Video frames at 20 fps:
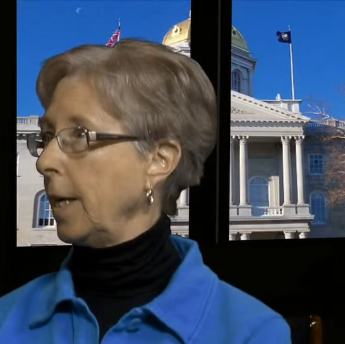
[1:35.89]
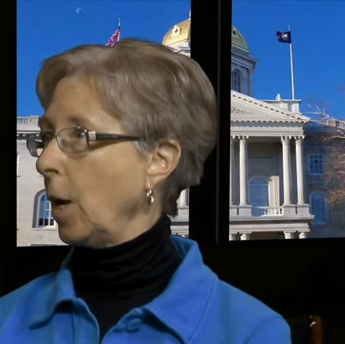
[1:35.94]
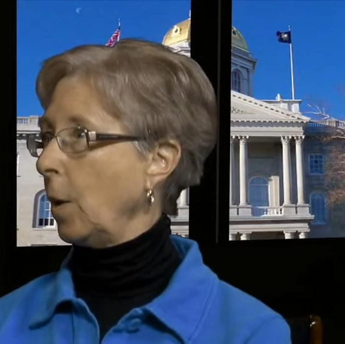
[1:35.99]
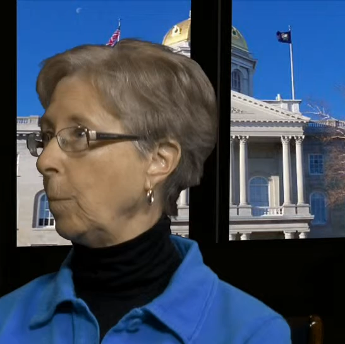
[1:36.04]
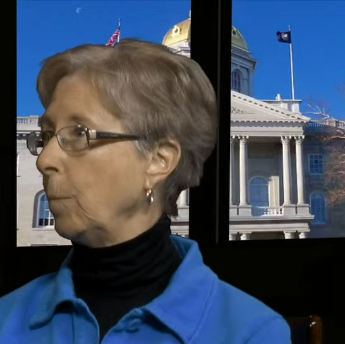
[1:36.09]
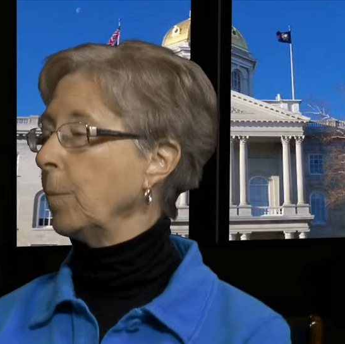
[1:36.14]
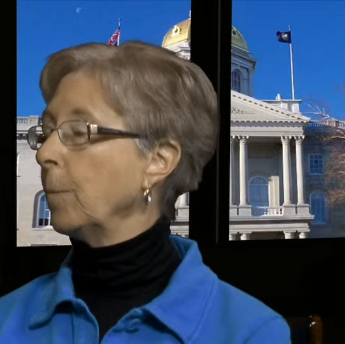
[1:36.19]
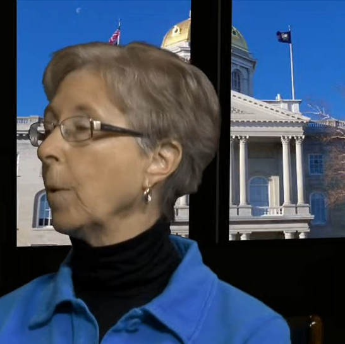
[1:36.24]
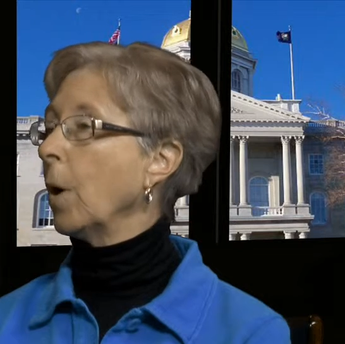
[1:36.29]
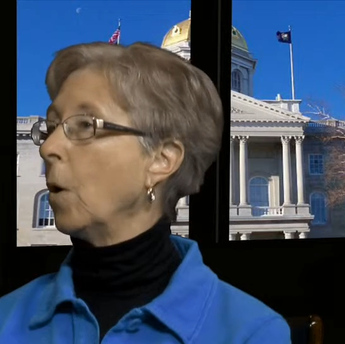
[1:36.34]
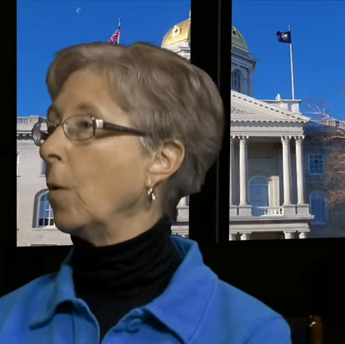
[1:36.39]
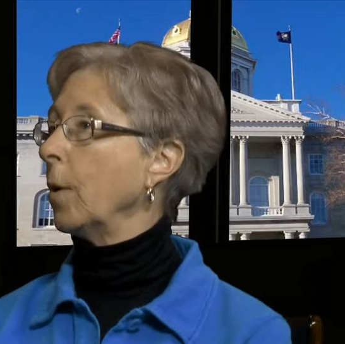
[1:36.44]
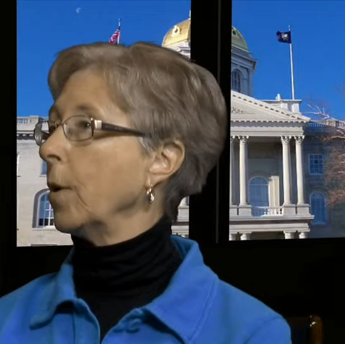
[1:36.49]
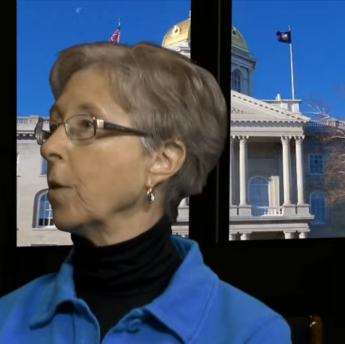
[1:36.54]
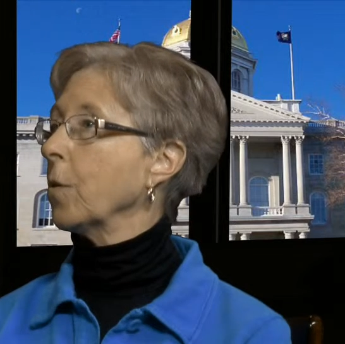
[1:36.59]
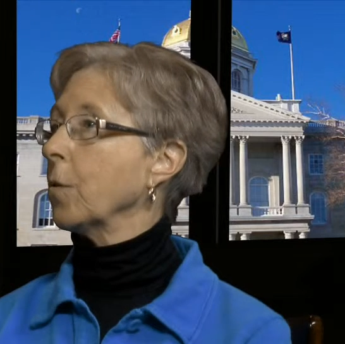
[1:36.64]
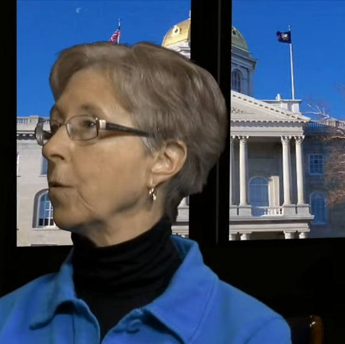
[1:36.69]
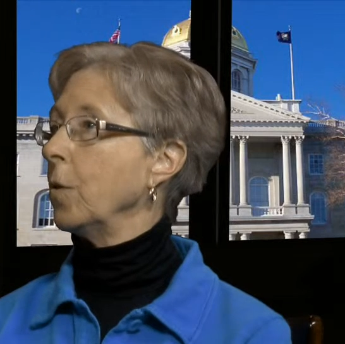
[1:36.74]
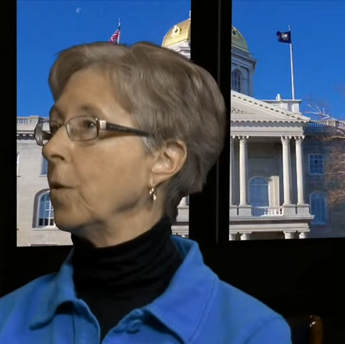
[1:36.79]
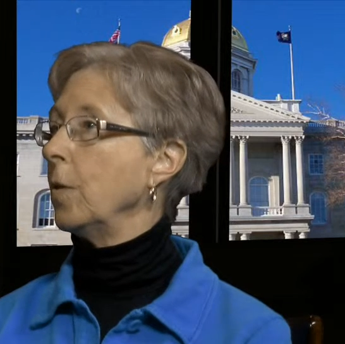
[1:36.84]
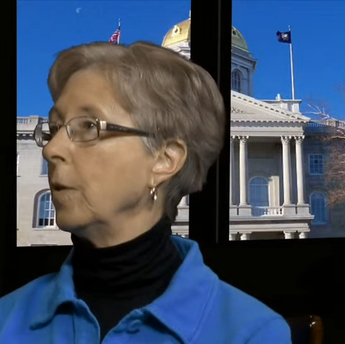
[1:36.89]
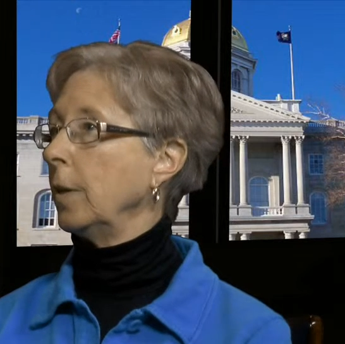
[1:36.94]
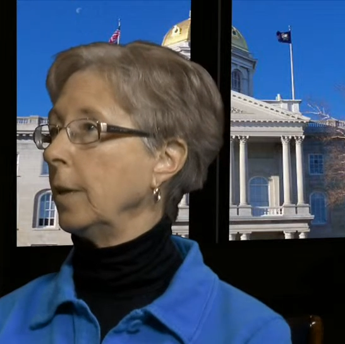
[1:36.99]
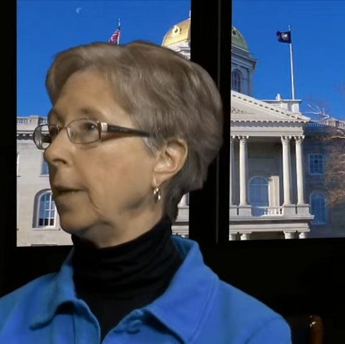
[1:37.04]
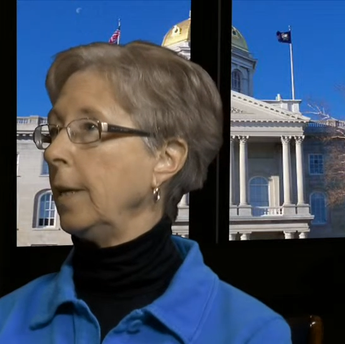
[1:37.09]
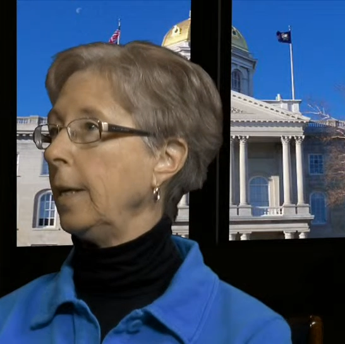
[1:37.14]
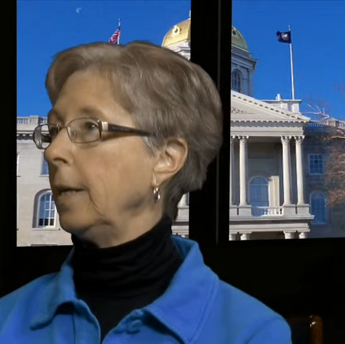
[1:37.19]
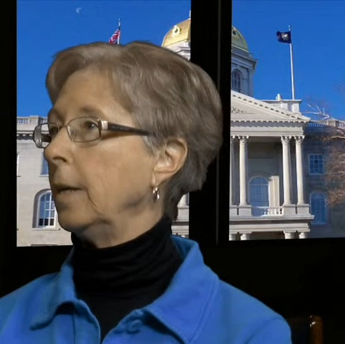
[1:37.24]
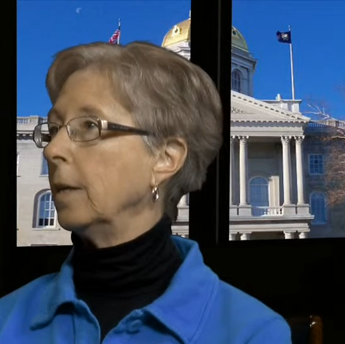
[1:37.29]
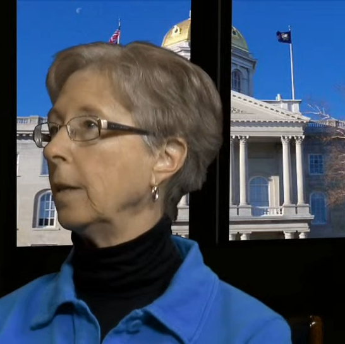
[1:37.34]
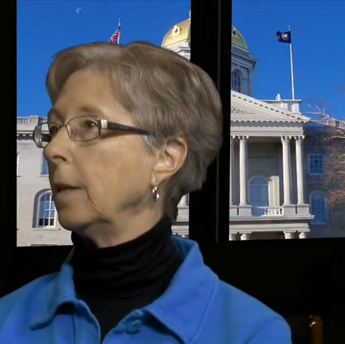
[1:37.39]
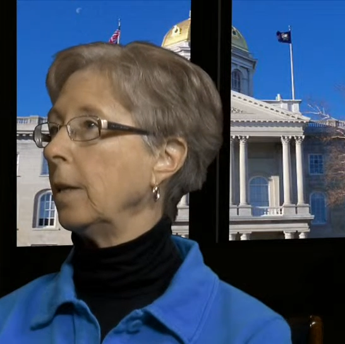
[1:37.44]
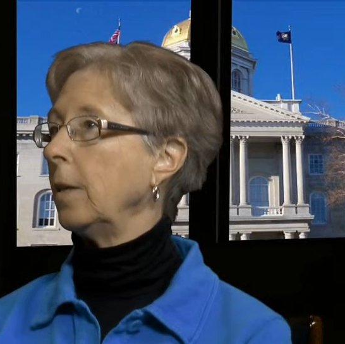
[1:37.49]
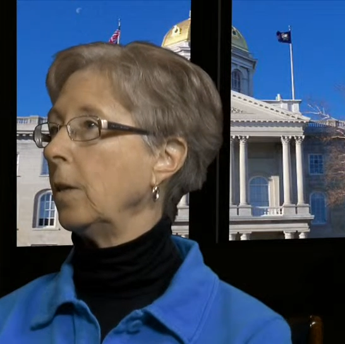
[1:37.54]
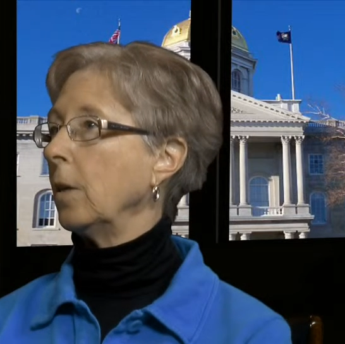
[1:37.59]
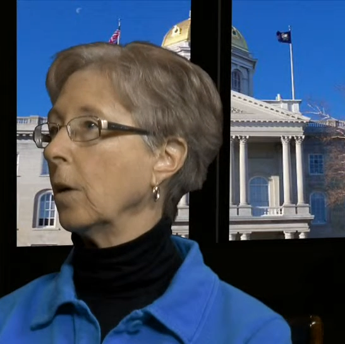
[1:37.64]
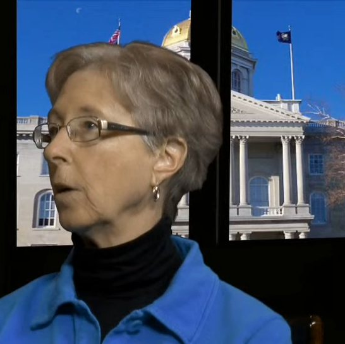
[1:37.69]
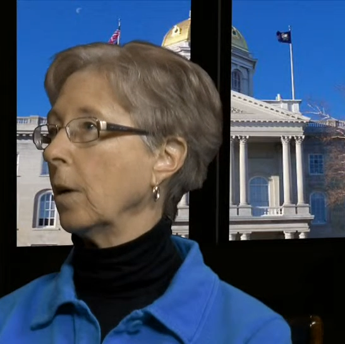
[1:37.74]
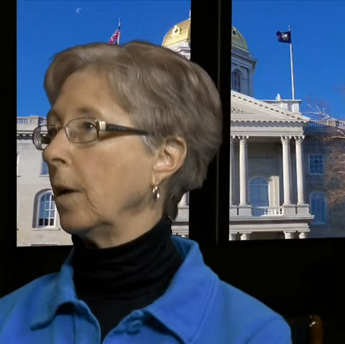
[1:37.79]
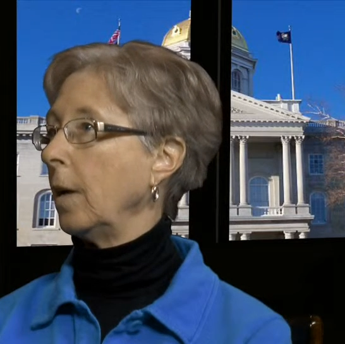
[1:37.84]
help going through the legal
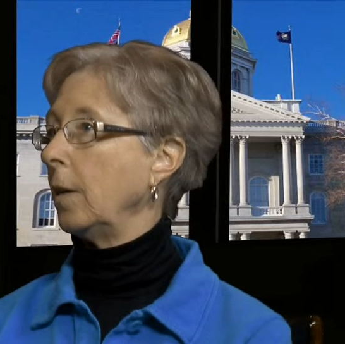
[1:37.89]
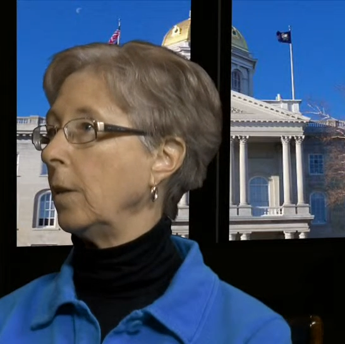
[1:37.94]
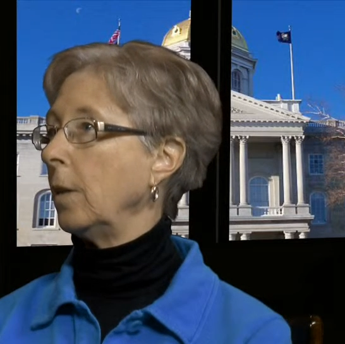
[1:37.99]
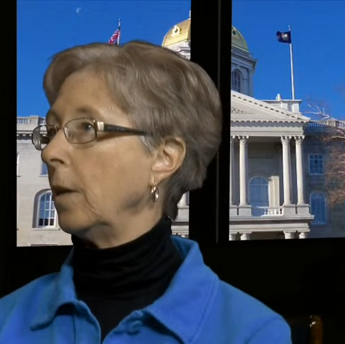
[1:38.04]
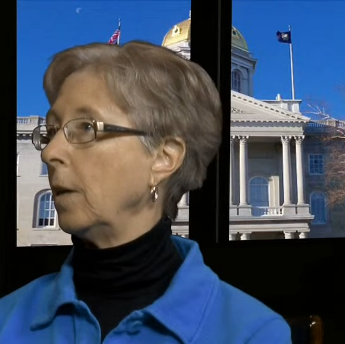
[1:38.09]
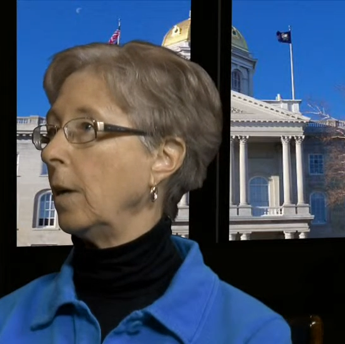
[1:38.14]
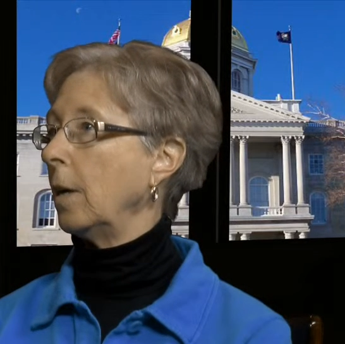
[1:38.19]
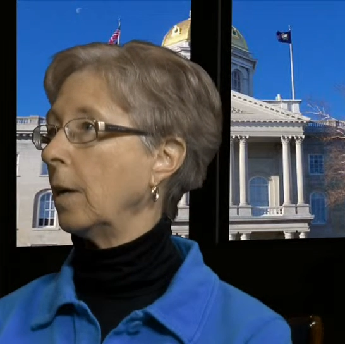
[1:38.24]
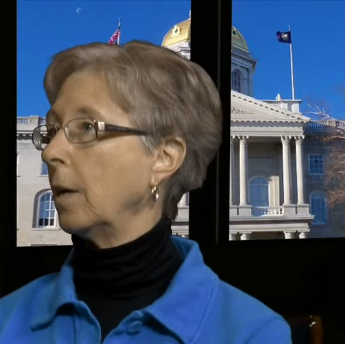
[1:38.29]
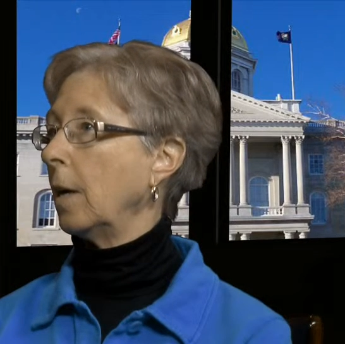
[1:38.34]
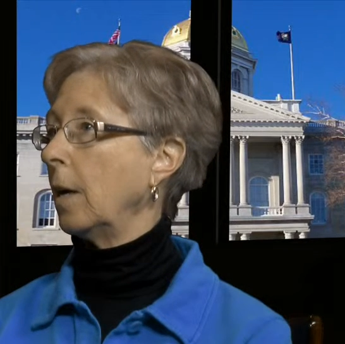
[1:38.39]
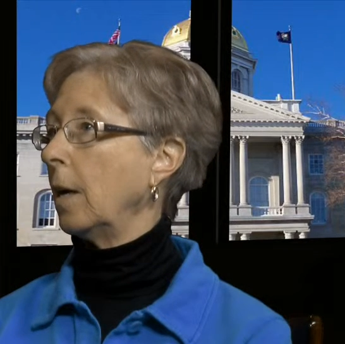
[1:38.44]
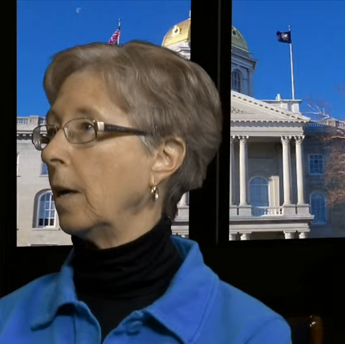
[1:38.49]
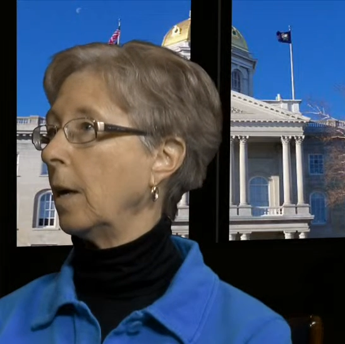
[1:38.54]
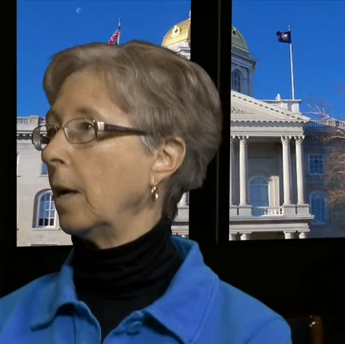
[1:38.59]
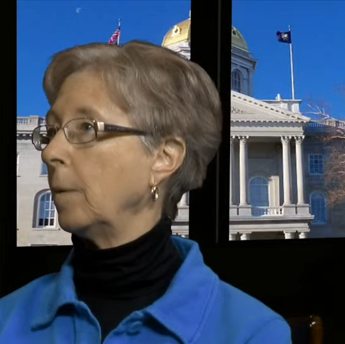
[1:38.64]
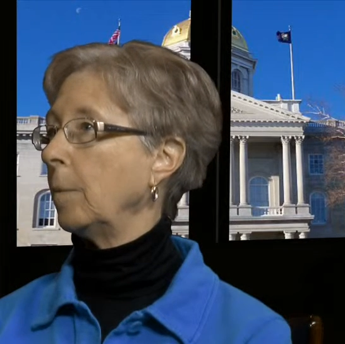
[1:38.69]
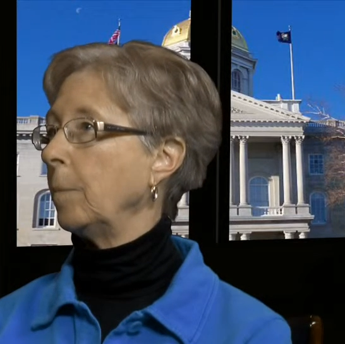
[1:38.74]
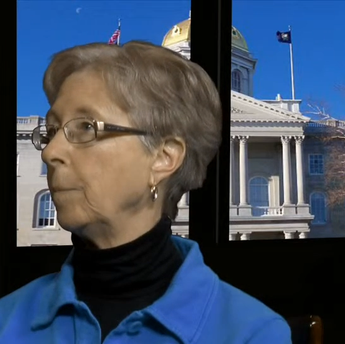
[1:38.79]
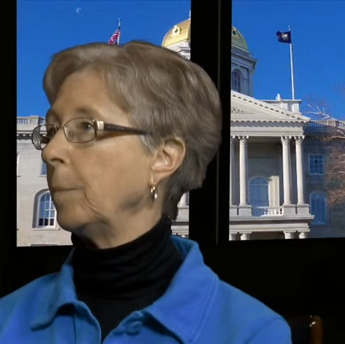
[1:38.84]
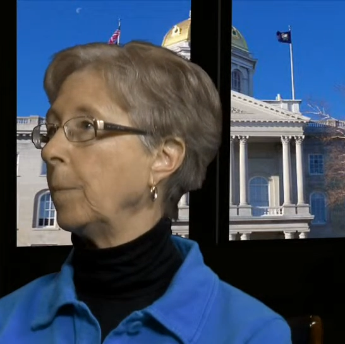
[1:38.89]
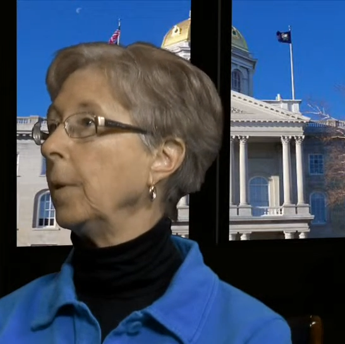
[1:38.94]
and the